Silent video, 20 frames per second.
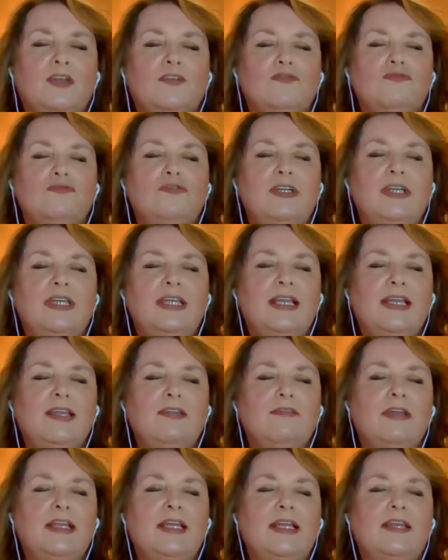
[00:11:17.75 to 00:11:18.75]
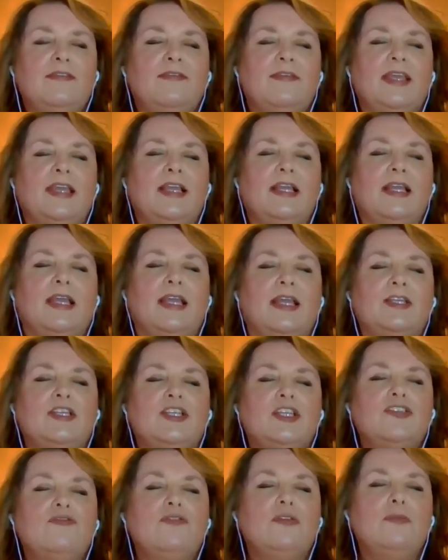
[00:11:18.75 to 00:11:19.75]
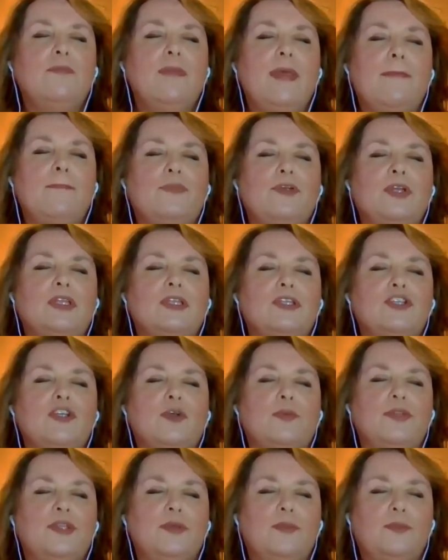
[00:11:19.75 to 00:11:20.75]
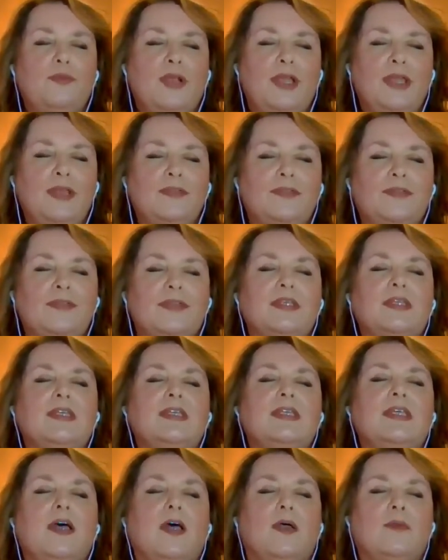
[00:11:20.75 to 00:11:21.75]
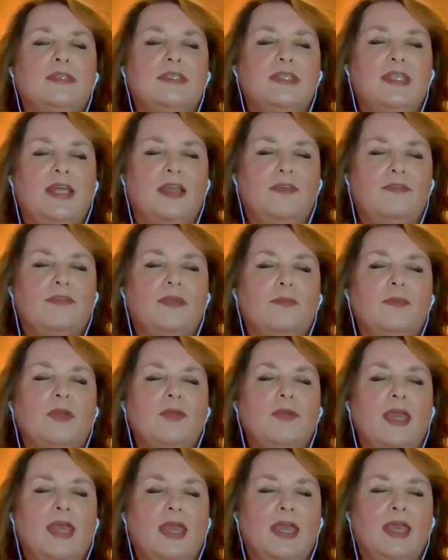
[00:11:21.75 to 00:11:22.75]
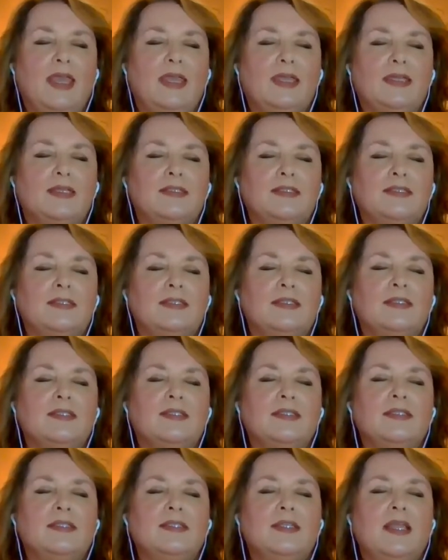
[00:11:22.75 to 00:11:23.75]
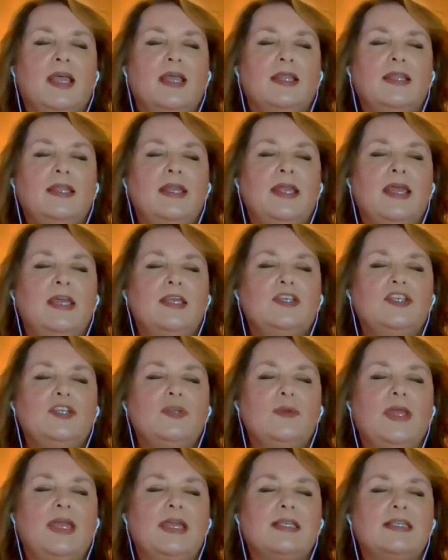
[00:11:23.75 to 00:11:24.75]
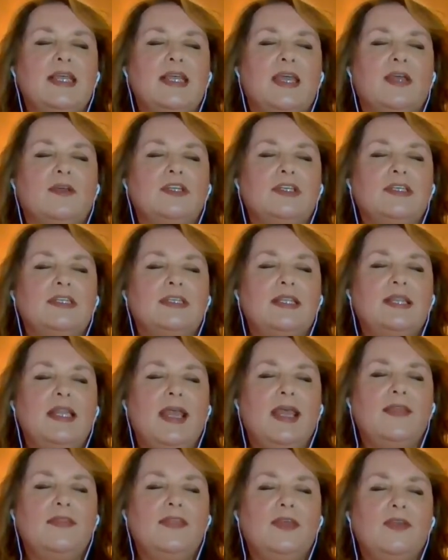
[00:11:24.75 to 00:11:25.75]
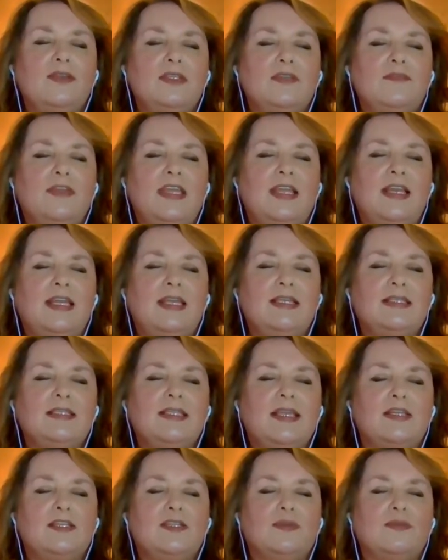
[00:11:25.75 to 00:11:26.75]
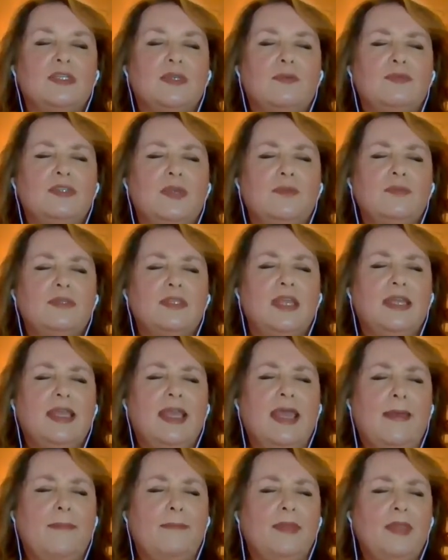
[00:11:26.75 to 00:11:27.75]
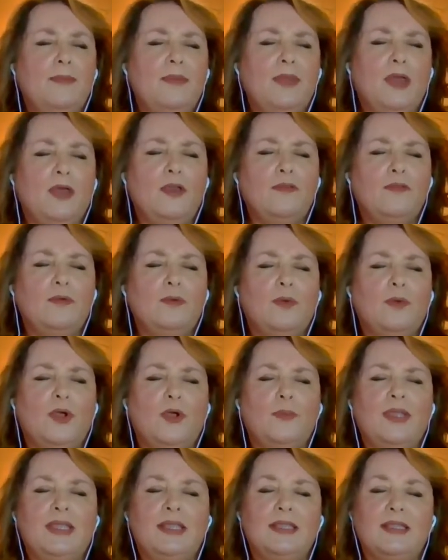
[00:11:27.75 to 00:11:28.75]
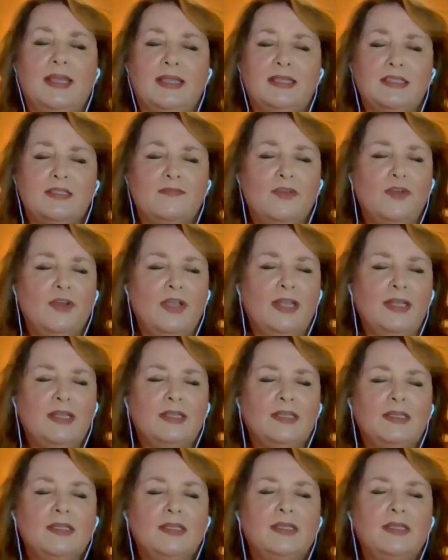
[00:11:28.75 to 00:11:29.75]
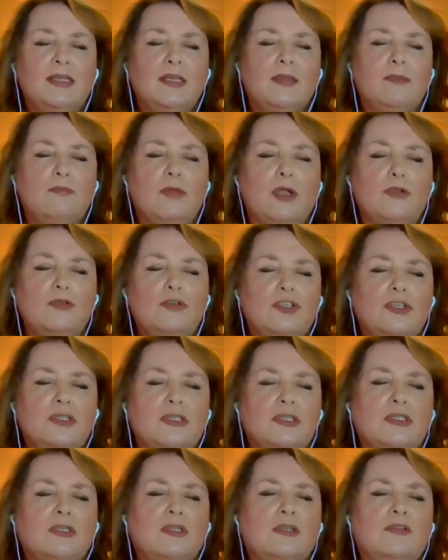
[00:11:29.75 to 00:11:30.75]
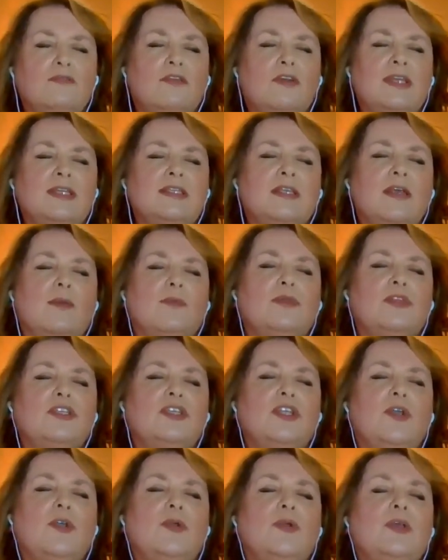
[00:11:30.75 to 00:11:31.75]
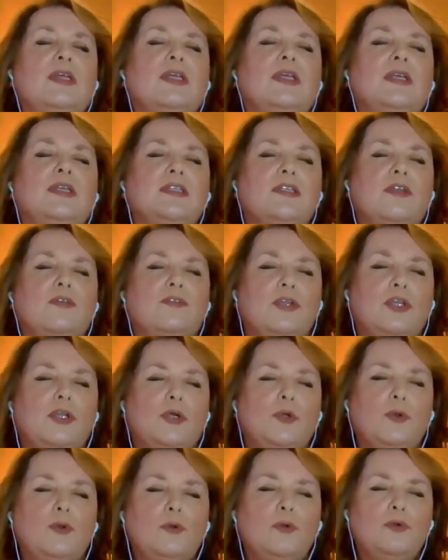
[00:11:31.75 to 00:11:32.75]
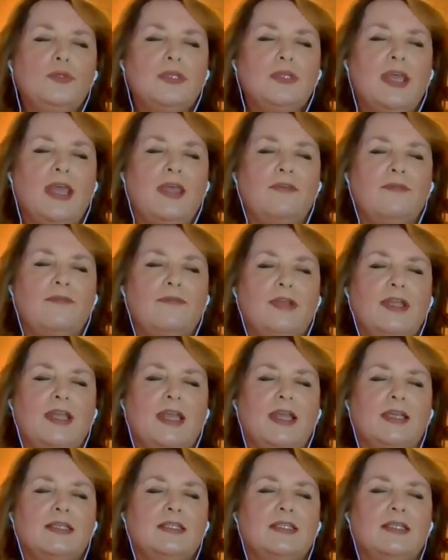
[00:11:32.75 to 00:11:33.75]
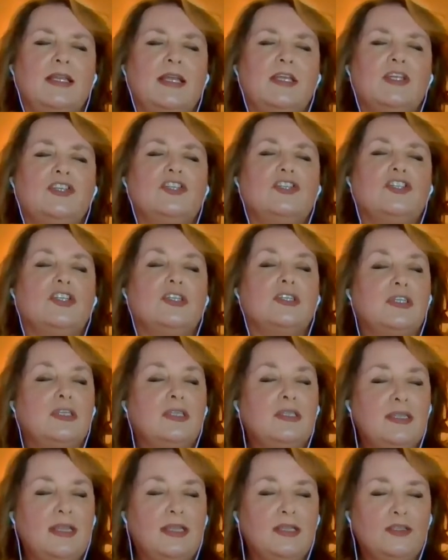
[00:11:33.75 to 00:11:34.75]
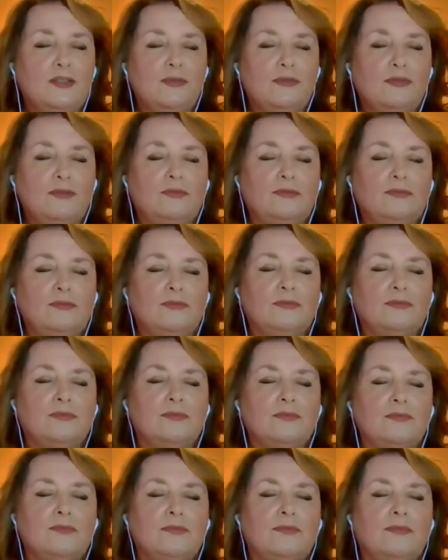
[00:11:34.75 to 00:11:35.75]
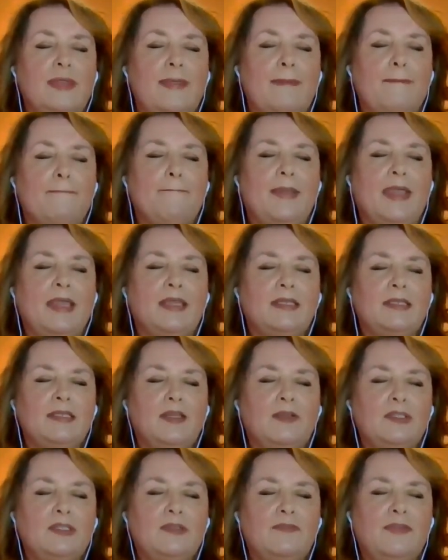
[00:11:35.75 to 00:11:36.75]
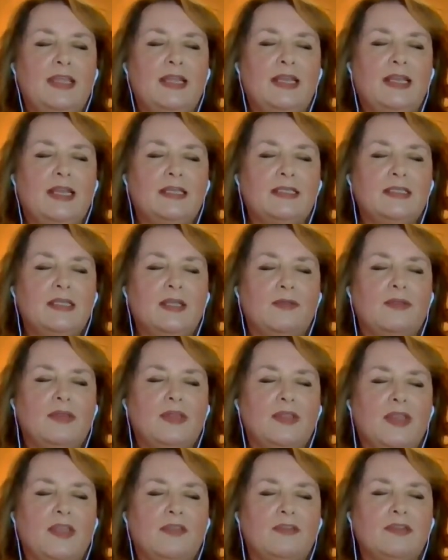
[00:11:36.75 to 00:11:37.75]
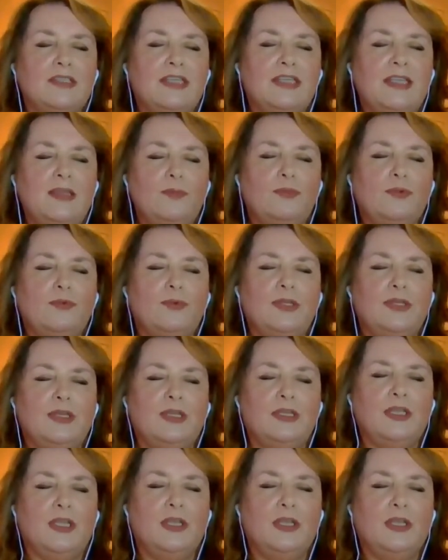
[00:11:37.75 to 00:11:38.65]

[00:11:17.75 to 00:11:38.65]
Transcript: Really, really feel it. And just remember at the top of the breath, I'm safe, I'm okay. And then as you exhale, just let those feelings settle. Sometimes they can be a bit overwhelming, and that's fine. Emotions can rise up too. So use every exhalation just to settle, embed those feelings so that they're deep within